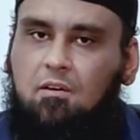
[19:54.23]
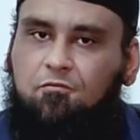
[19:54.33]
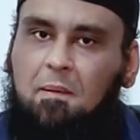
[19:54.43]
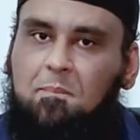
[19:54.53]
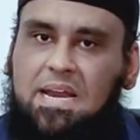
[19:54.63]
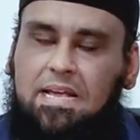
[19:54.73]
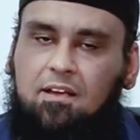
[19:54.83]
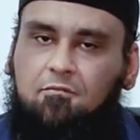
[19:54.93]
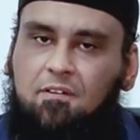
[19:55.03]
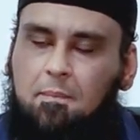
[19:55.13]

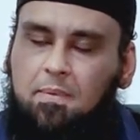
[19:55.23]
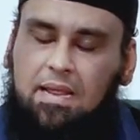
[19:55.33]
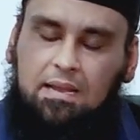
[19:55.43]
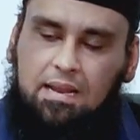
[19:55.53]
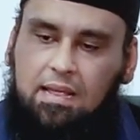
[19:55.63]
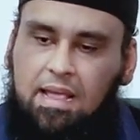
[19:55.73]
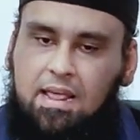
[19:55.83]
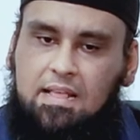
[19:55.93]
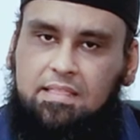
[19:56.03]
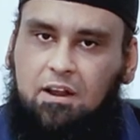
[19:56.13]
fumbling, fumbling
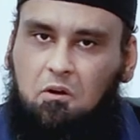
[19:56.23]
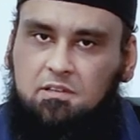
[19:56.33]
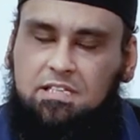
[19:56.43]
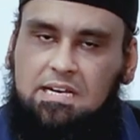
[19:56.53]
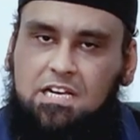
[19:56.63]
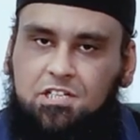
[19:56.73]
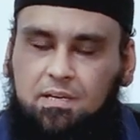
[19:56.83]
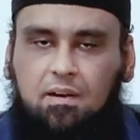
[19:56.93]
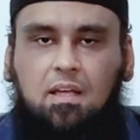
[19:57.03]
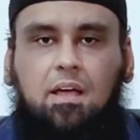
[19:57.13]
here and there,
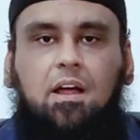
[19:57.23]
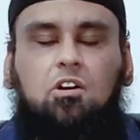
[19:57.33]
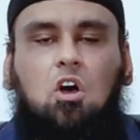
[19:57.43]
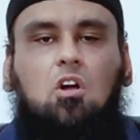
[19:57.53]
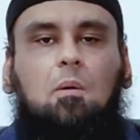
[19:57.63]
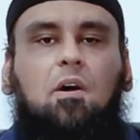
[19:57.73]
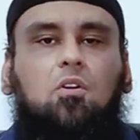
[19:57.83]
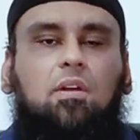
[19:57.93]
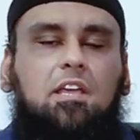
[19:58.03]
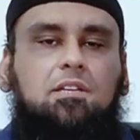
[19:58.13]
oscillation. Talk
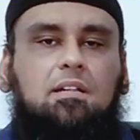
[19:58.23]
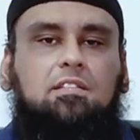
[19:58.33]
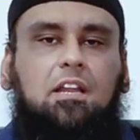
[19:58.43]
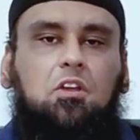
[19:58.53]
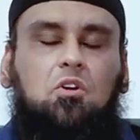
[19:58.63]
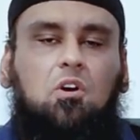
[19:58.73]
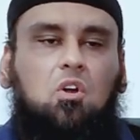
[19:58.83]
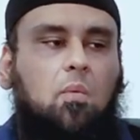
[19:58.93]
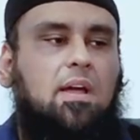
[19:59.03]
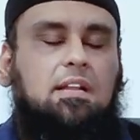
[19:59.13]
about original sin, you don't
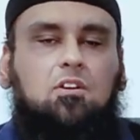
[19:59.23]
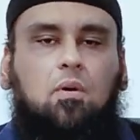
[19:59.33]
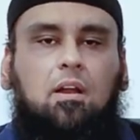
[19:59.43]
know where it